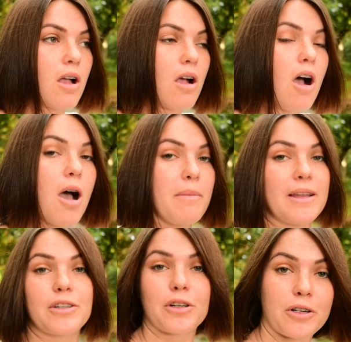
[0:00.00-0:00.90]

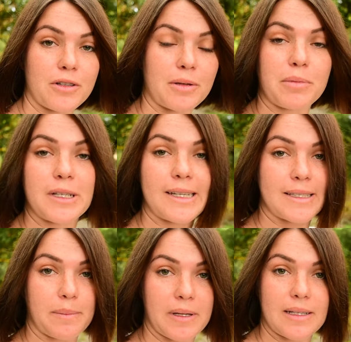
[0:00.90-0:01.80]
commenters and
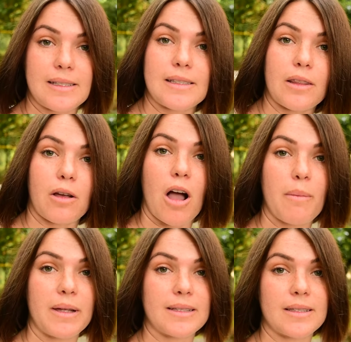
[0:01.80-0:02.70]
participants in the
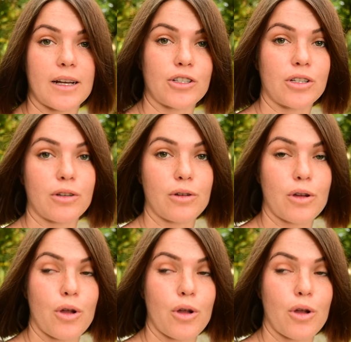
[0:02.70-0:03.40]
comments section